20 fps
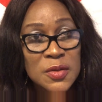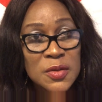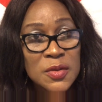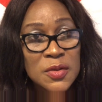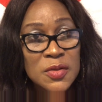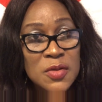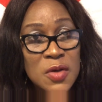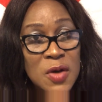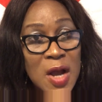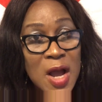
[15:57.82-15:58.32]

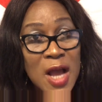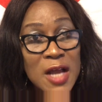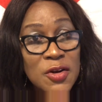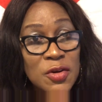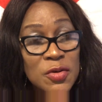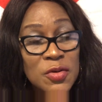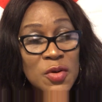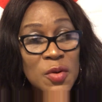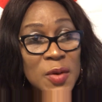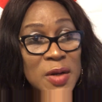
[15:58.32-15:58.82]
So I
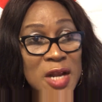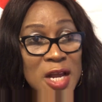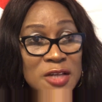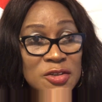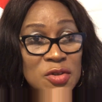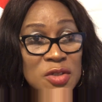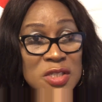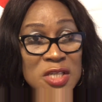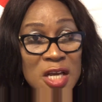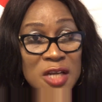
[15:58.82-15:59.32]
don't know whether I
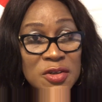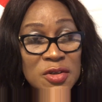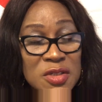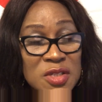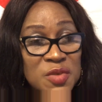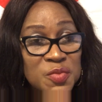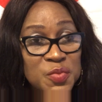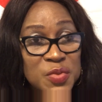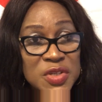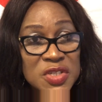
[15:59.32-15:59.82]
should start
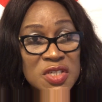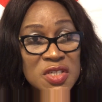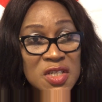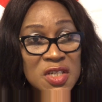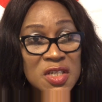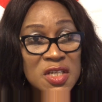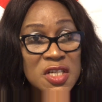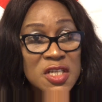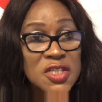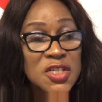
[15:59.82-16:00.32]
using Pidgin
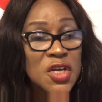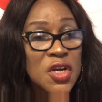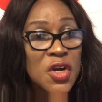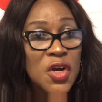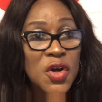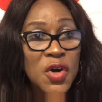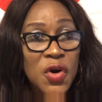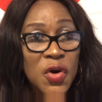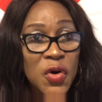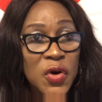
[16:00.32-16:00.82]
English
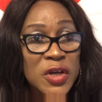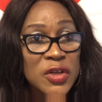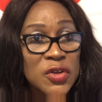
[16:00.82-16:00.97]
or